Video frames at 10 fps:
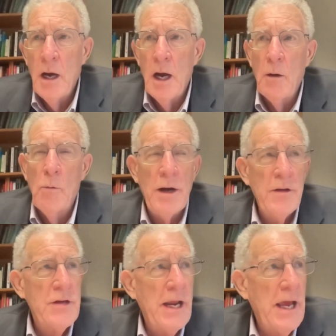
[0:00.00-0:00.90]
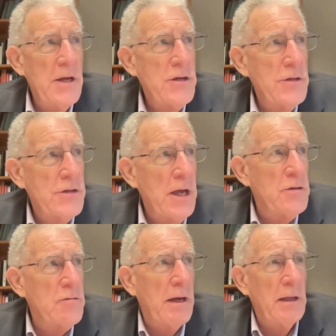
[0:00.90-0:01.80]
One is an ancient
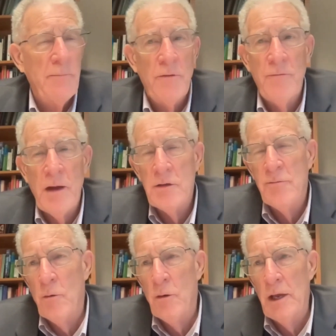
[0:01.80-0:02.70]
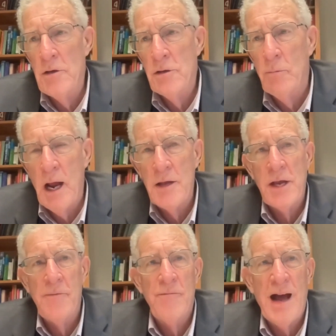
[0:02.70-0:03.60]
substrate level phosphorylation. When I
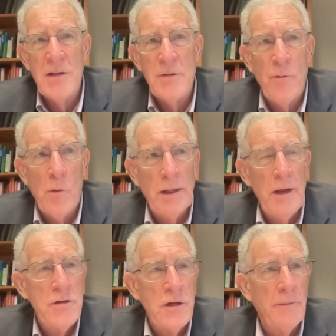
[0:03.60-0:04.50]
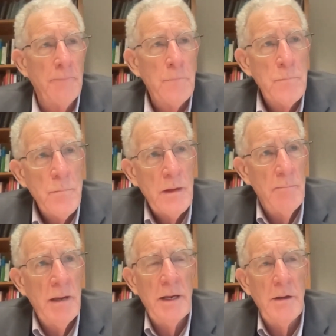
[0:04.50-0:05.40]
say phosphorylation,
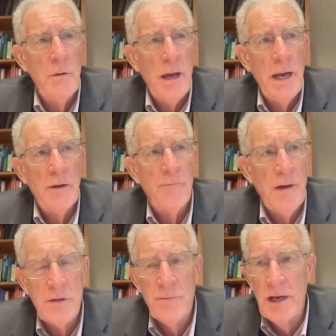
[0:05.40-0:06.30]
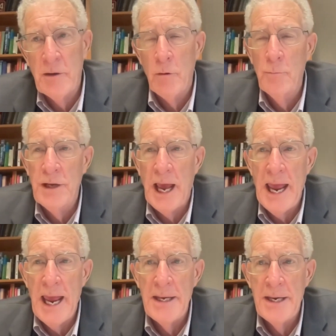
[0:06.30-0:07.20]
meaning you add a phosphate group to
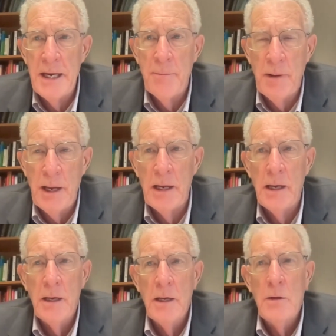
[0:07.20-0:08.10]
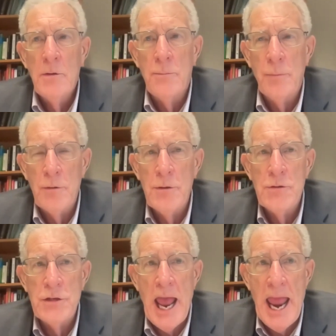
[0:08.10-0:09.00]
ADP to
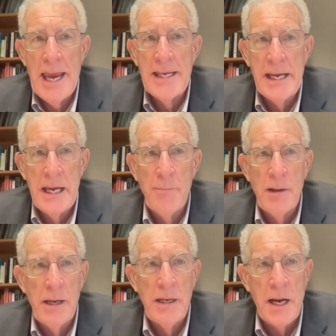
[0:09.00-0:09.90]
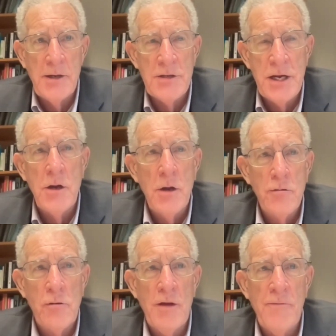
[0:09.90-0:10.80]
produce ATP, adenosine
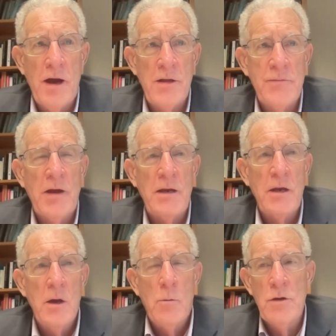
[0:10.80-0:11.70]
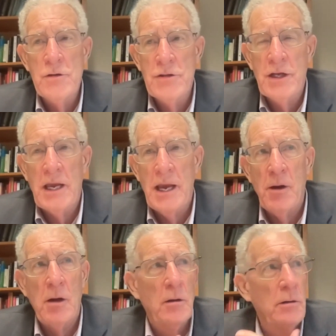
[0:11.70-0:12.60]
triphosphate, which is the
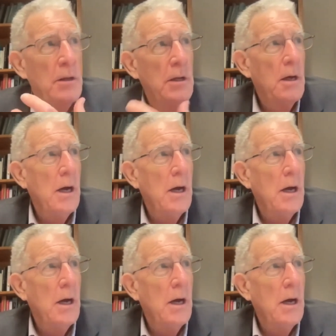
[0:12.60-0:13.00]
chemical